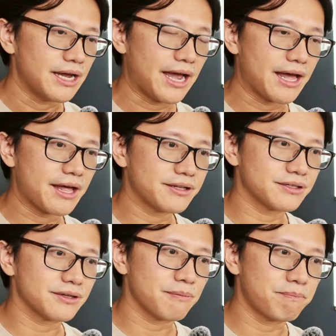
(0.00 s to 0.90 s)

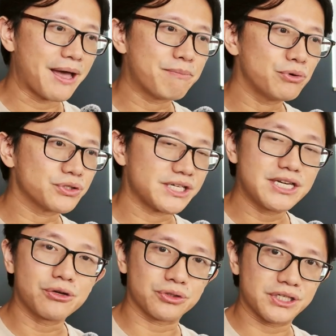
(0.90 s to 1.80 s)
And Bambu's
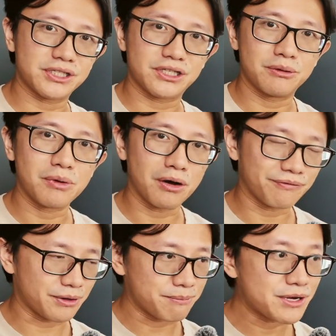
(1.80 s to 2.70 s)
ecosystem
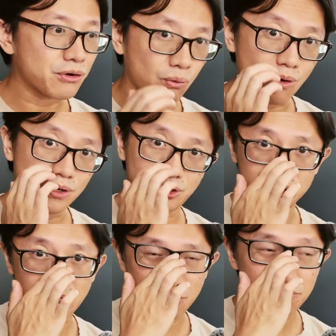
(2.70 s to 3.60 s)
of the
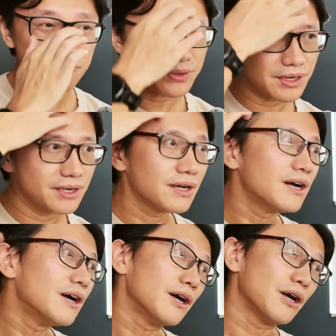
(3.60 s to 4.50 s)
makerworld.com
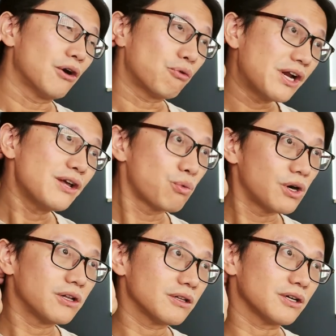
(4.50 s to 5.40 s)
really
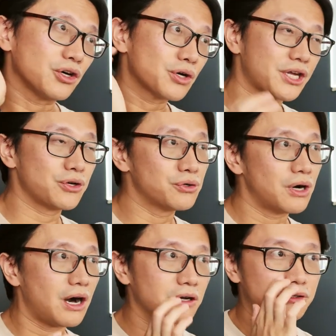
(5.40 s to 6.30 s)
will hook
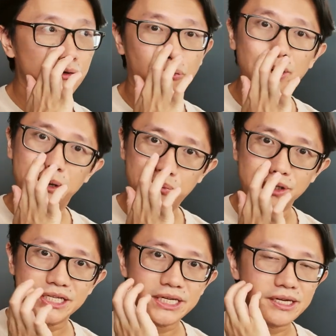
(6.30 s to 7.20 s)
you onto 3D
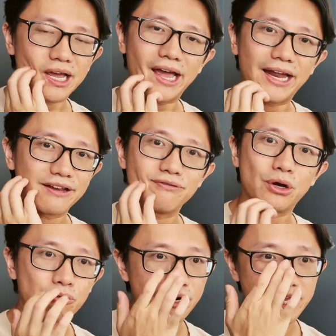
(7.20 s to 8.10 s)
printing. And if
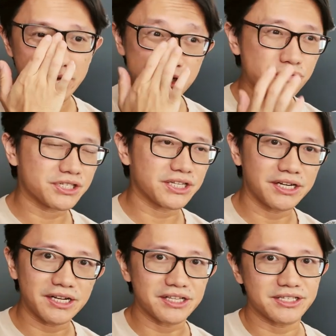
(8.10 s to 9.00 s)
you're really interested
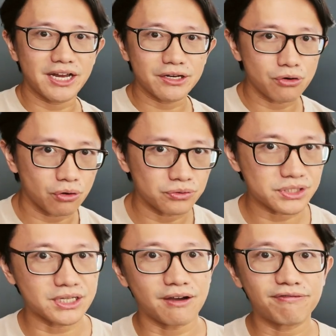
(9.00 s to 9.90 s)
in designing your own
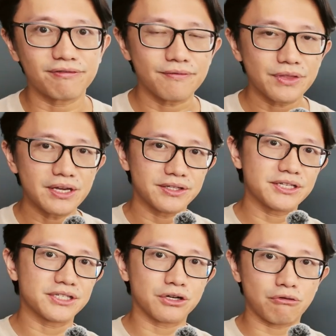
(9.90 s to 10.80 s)
stuff,
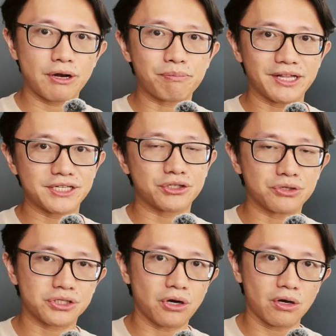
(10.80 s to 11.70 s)
this is a great place to
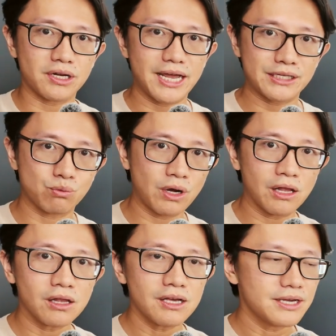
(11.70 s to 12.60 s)
start as
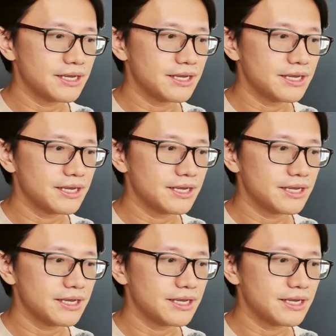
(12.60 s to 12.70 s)
well.